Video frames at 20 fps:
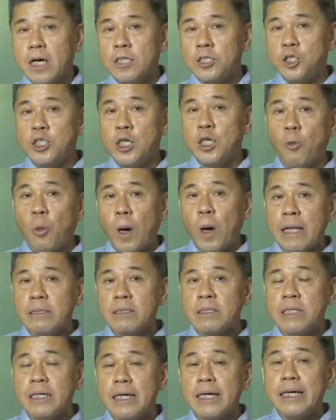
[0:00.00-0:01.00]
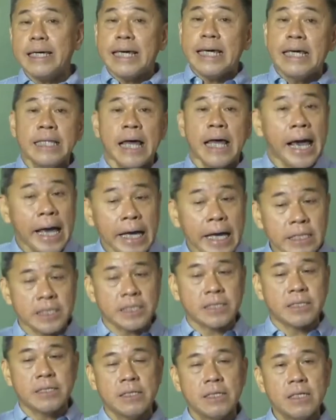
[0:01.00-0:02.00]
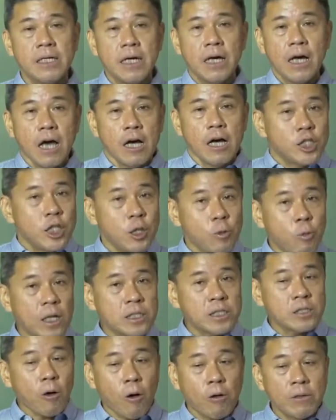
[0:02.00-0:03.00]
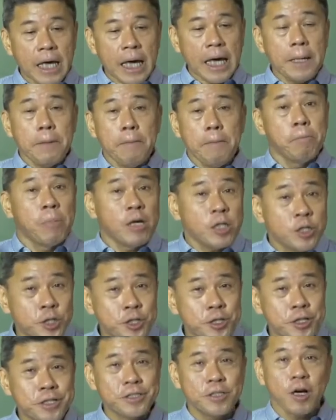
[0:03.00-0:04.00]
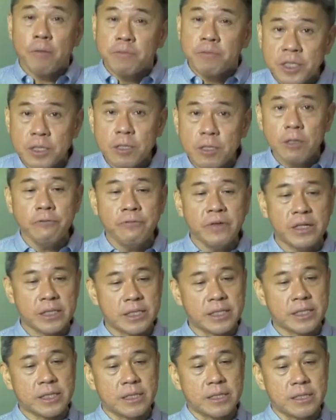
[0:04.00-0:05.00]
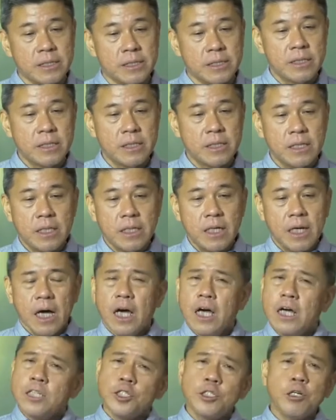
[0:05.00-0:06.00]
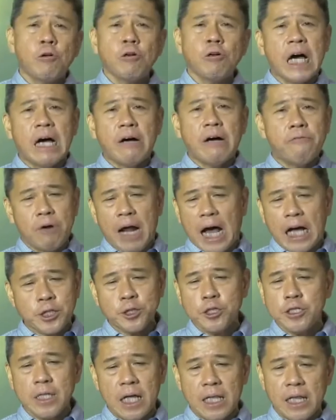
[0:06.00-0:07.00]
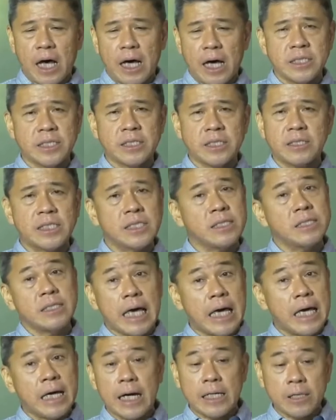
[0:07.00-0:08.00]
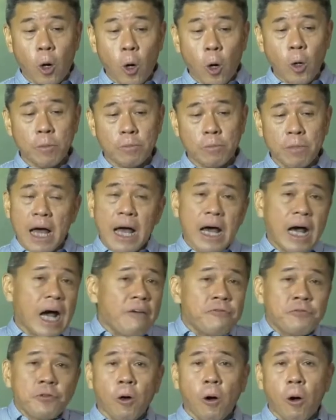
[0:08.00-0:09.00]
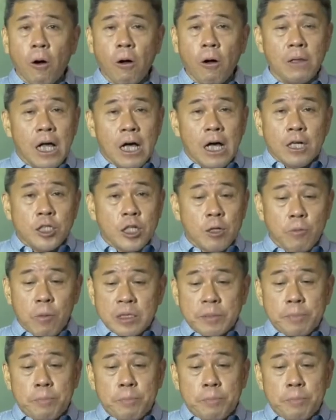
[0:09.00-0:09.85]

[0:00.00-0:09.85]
She went in haste. She was on a mission of service. She could have rationalized staying at home. After all, she was